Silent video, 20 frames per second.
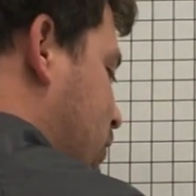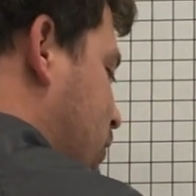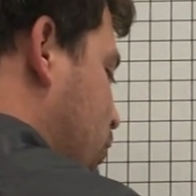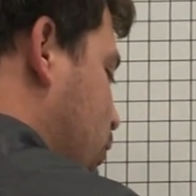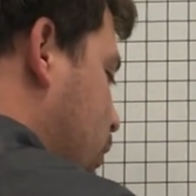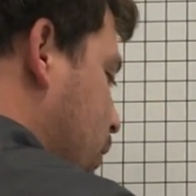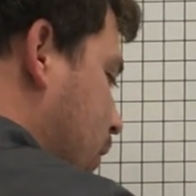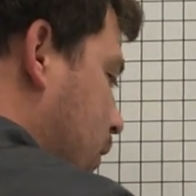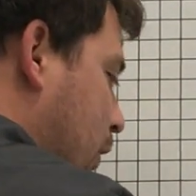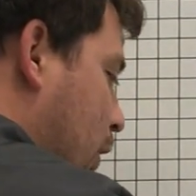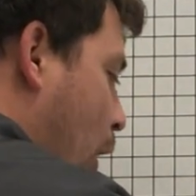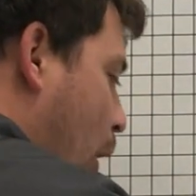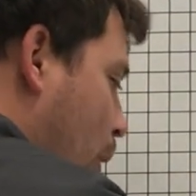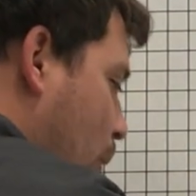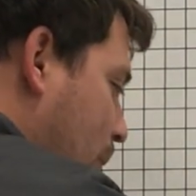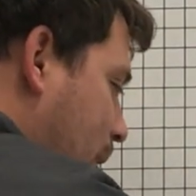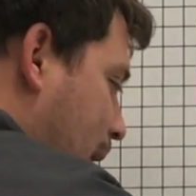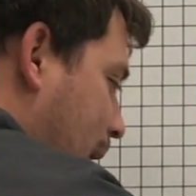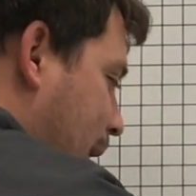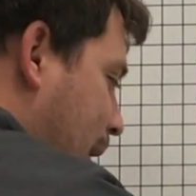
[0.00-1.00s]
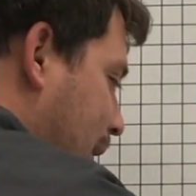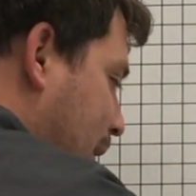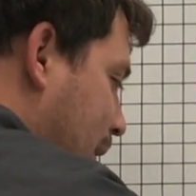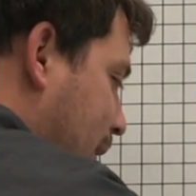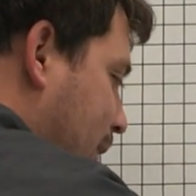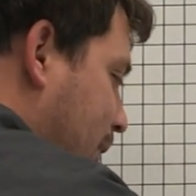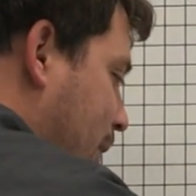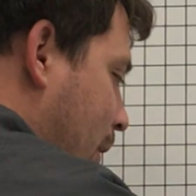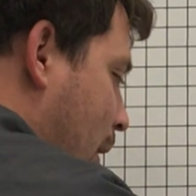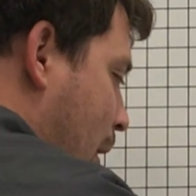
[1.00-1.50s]
you could go
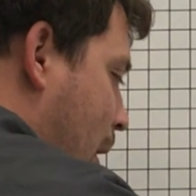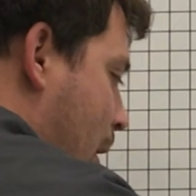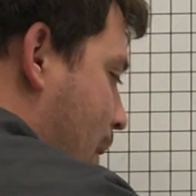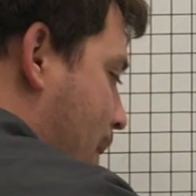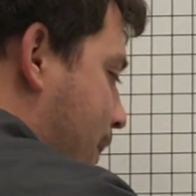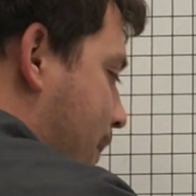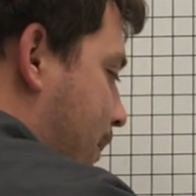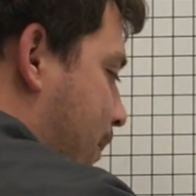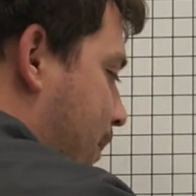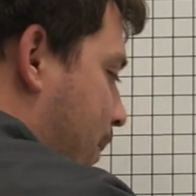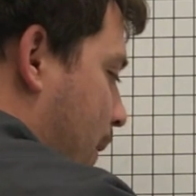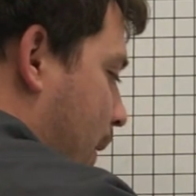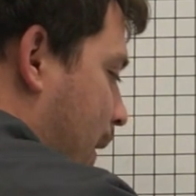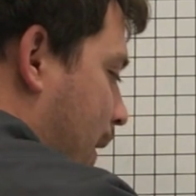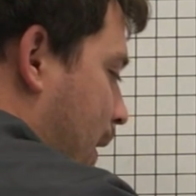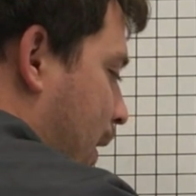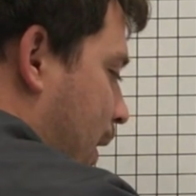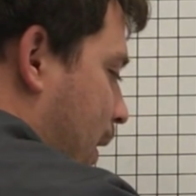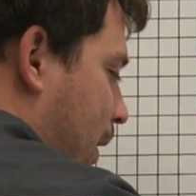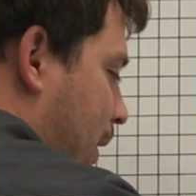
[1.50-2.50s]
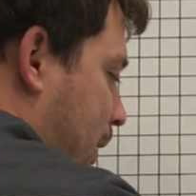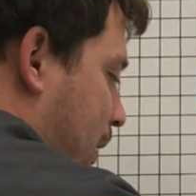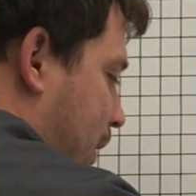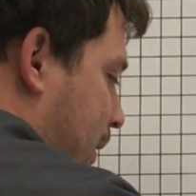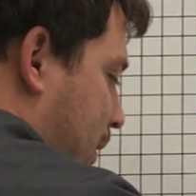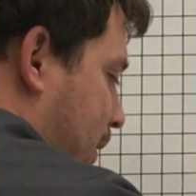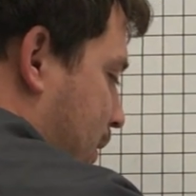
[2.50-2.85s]
negative, but